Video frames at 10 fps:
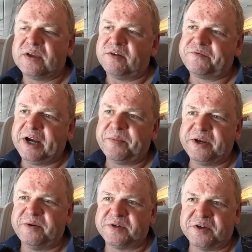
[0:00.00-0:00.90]
And for
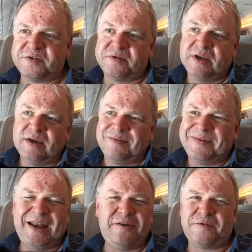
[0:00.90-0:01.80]
anybody who does
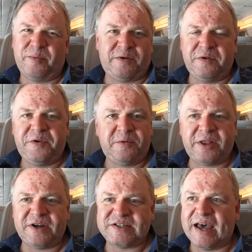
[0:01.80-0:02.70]
any form of review,
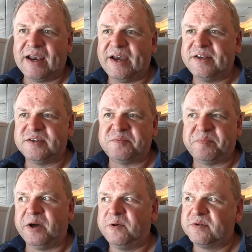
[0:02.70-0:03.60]
whether it's airlines,
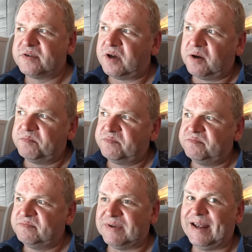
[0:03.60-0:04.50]
boats or
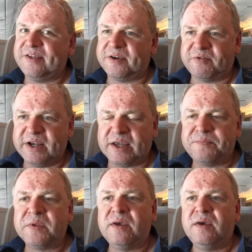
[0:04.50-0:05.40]
anything really,
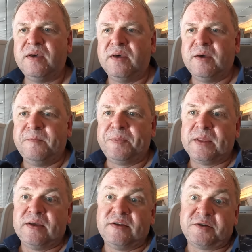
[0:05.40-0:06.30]

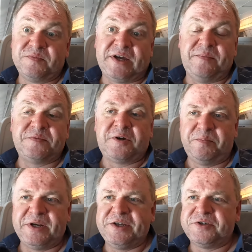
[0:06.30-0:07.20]
sometimes
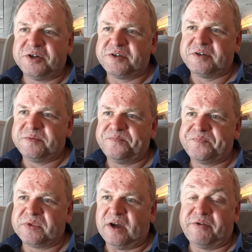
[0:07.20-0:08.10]
companies just
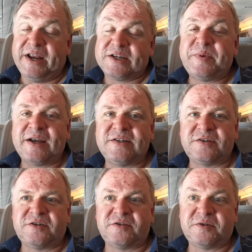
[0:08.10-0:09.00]
are
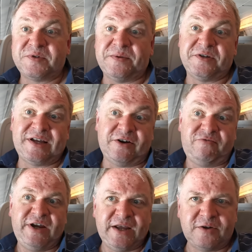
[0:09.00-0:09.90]
unexpected. So sometimes you'll get a
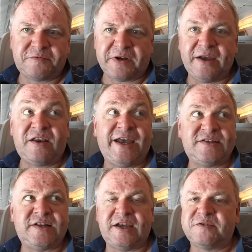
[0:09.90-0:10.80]
really good flight,
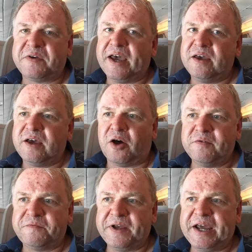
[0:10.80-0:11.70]
like today's flight
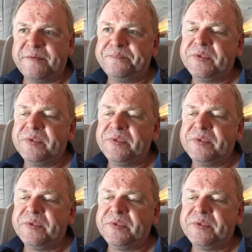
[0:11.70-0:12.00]
on Finnair.